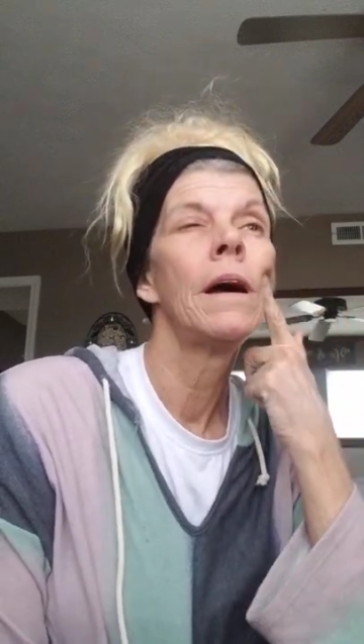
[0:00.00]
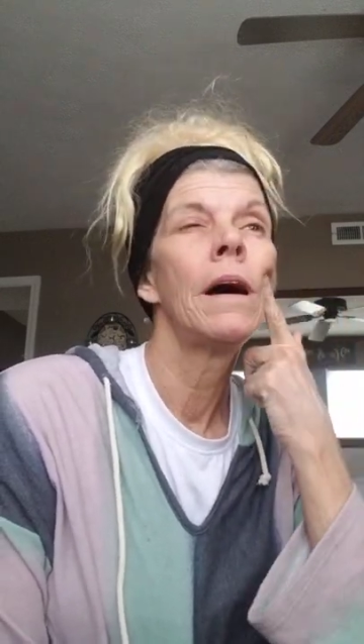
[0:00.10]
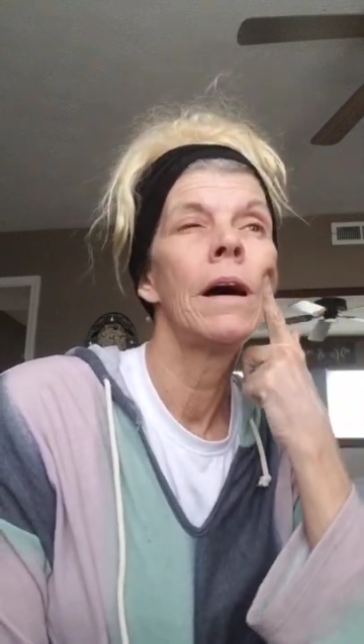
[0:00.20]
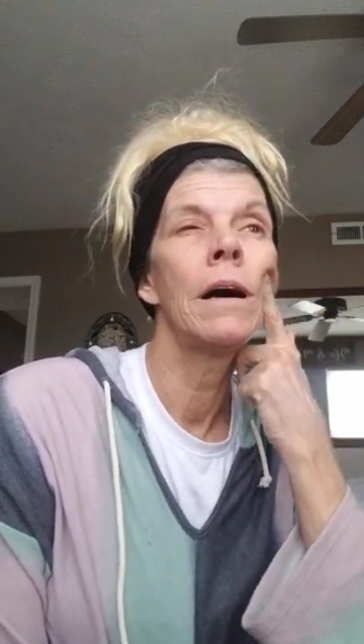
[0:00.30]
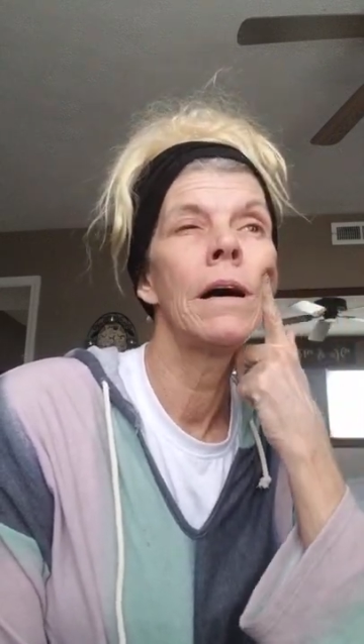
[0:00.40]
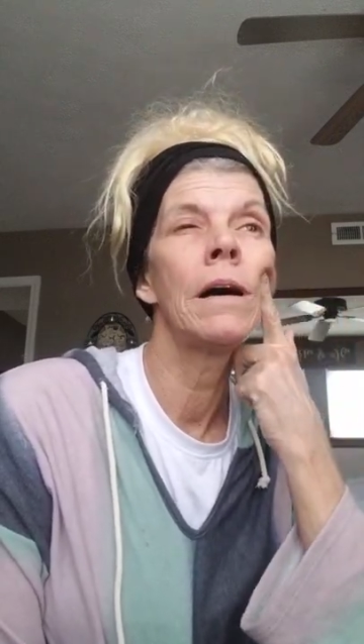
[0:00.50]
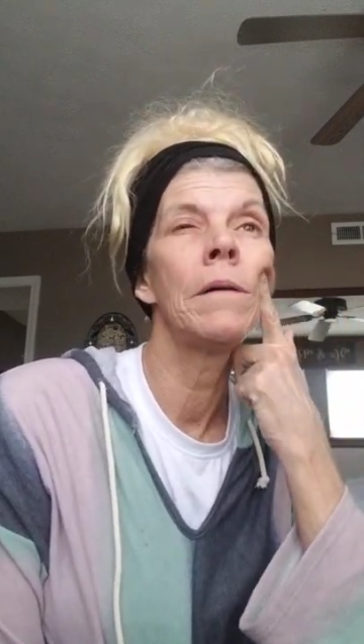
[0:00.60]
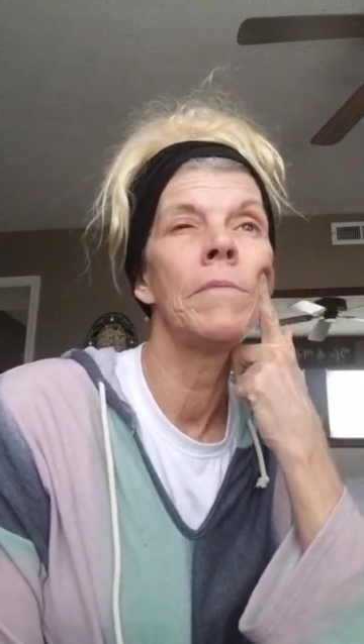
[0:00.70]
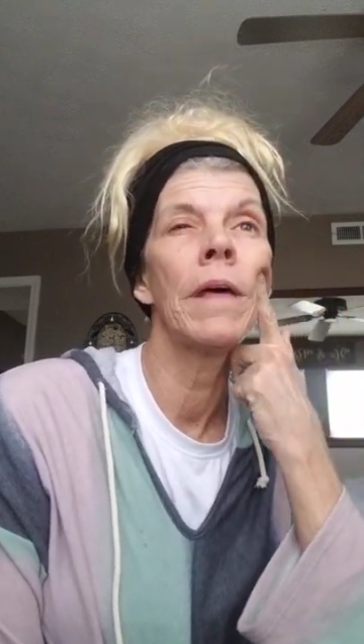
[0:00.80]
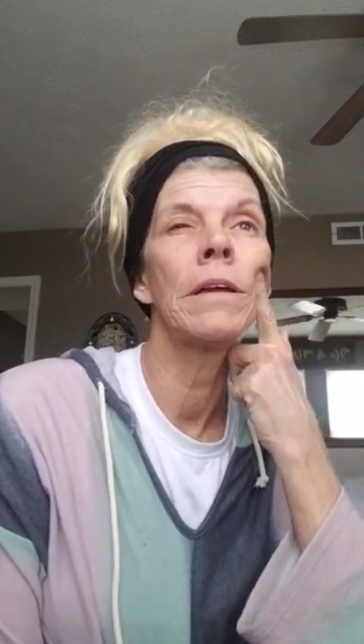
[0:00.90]

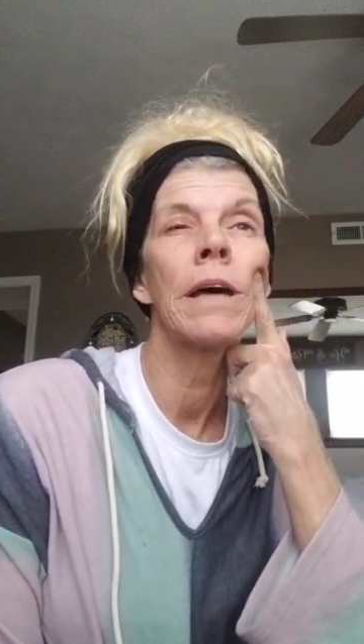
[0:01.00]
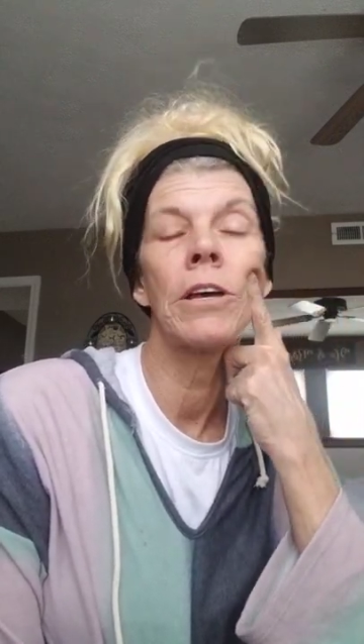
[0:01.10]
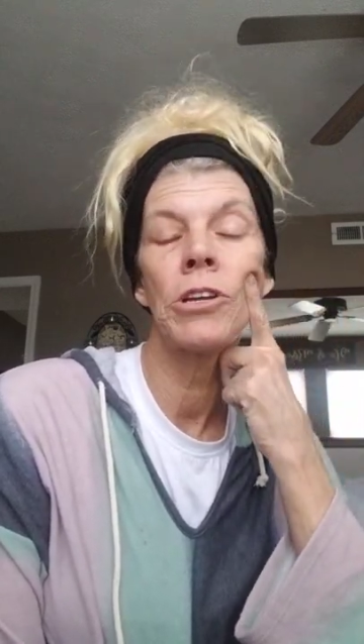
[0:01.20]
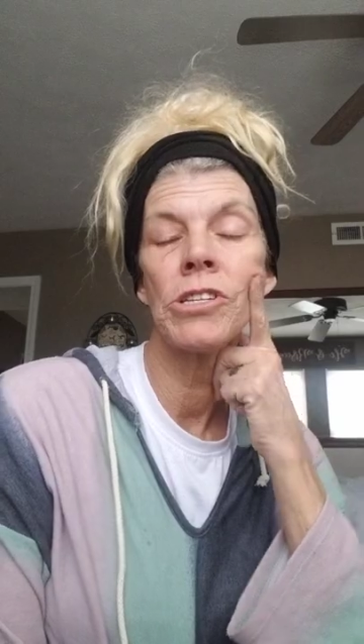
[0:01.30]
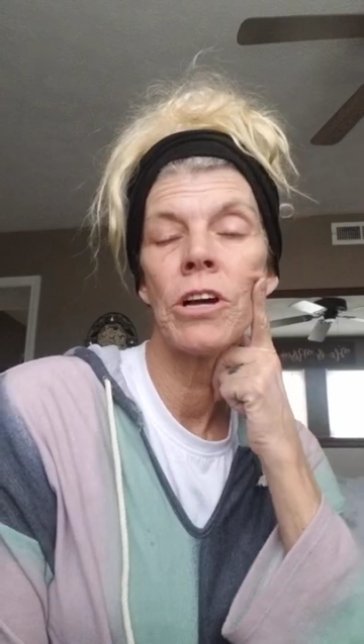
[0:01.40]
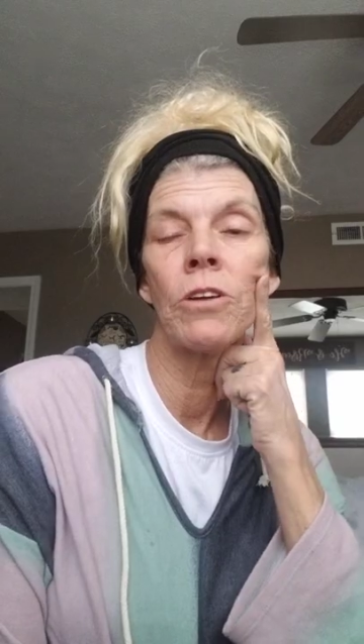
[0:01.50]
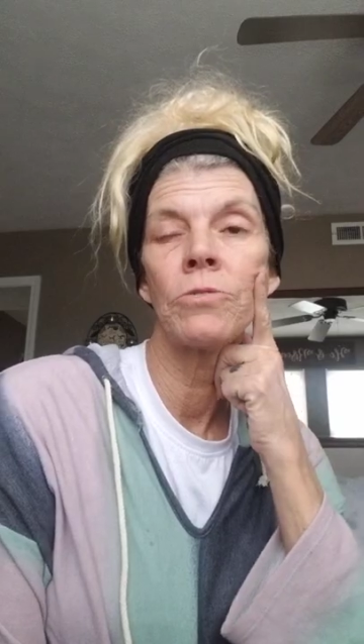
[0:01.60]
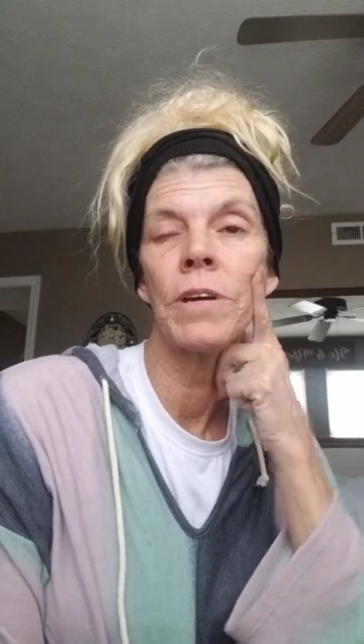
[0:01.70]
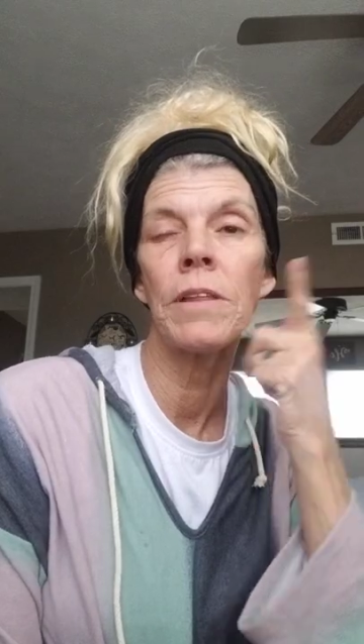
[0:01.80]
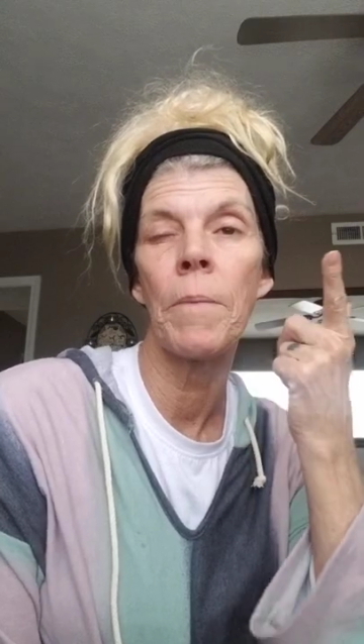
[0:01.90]
Um, they take you to
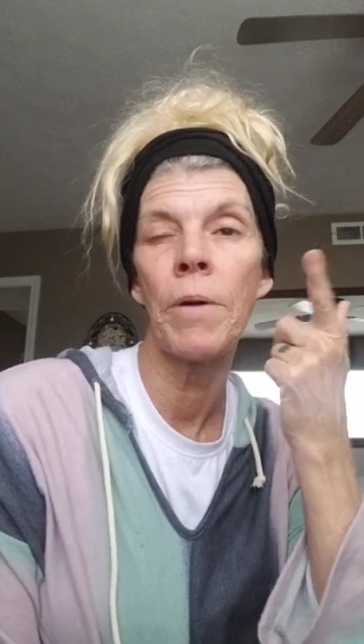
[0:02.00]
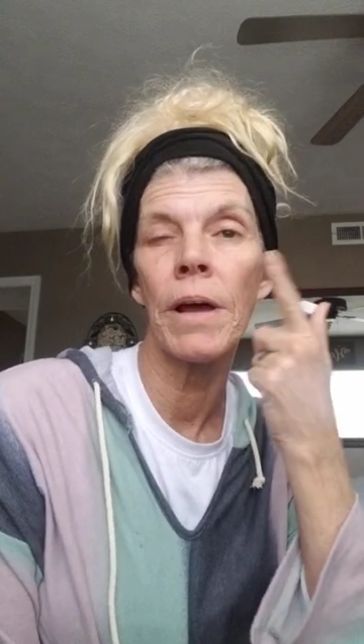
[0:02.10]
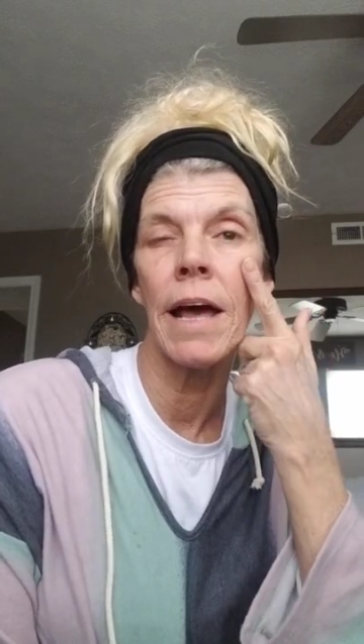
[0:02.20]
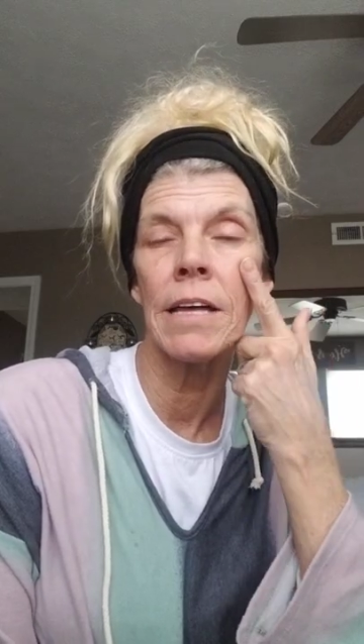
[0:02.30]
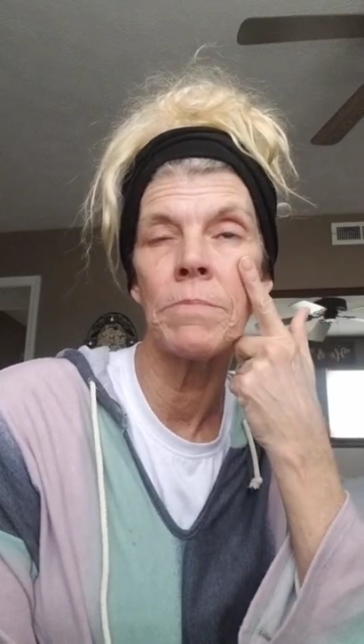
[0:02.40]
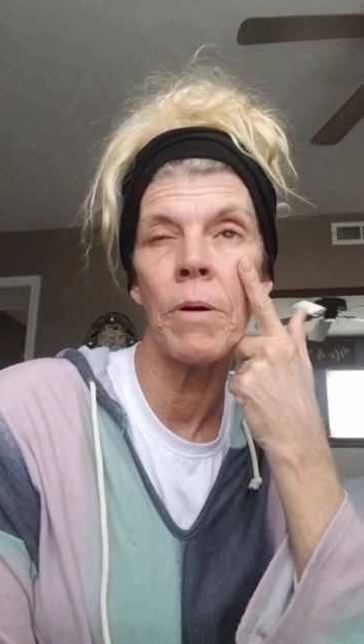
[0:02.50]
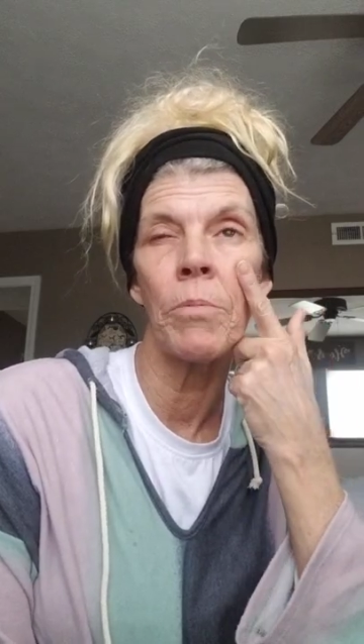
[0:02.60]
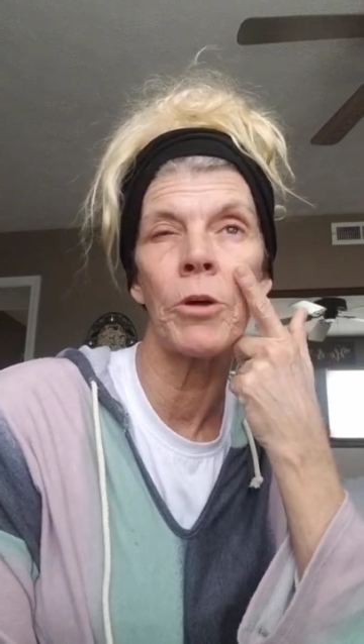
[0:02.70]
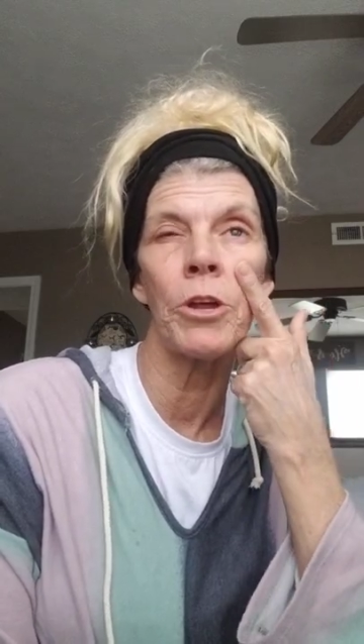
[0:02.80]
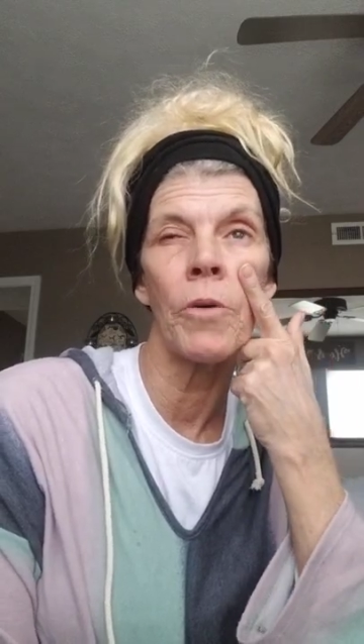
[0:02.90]
surgery and they put a gas
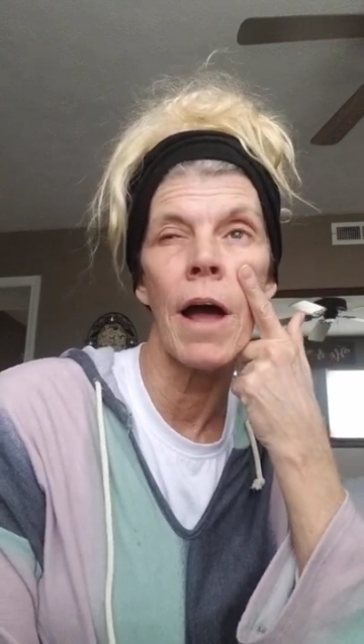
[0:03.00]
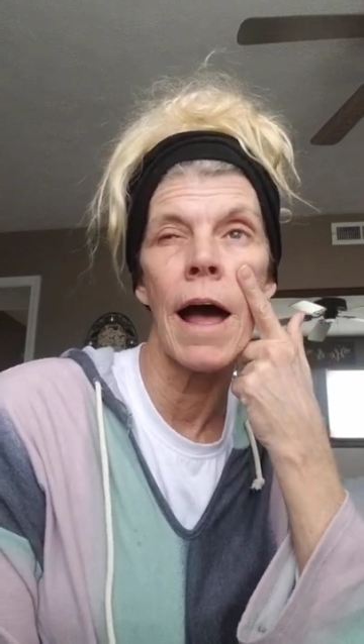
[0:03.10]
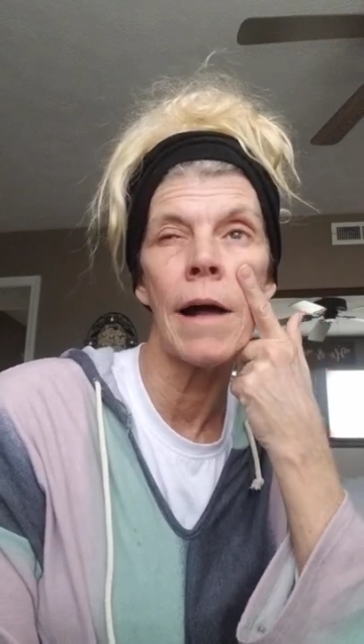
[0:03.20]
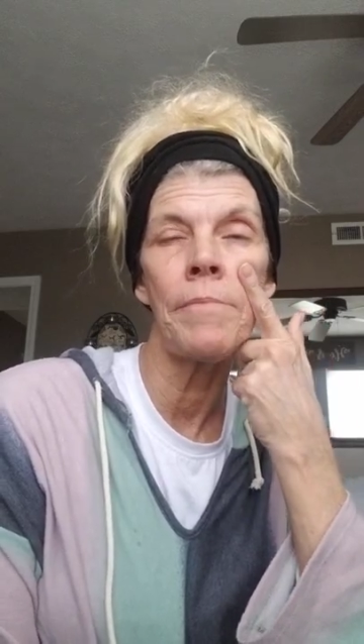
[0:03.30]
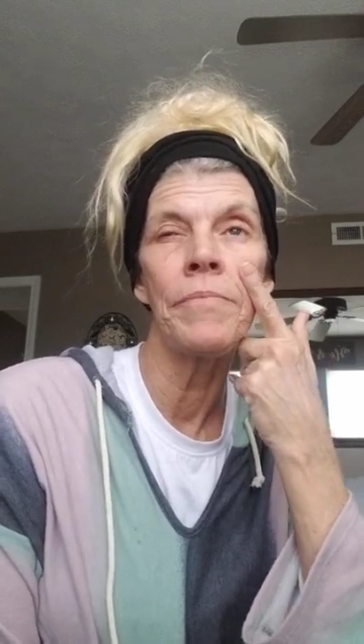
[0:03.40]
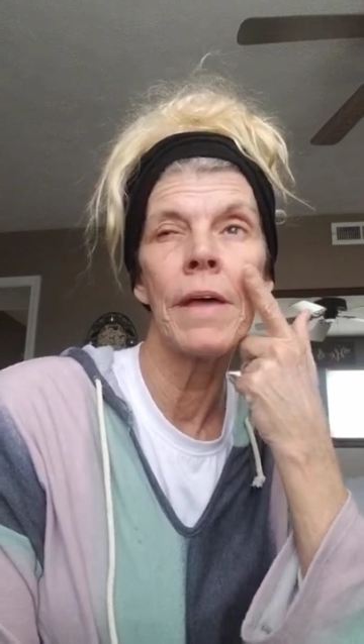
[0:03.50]
bubble in your eye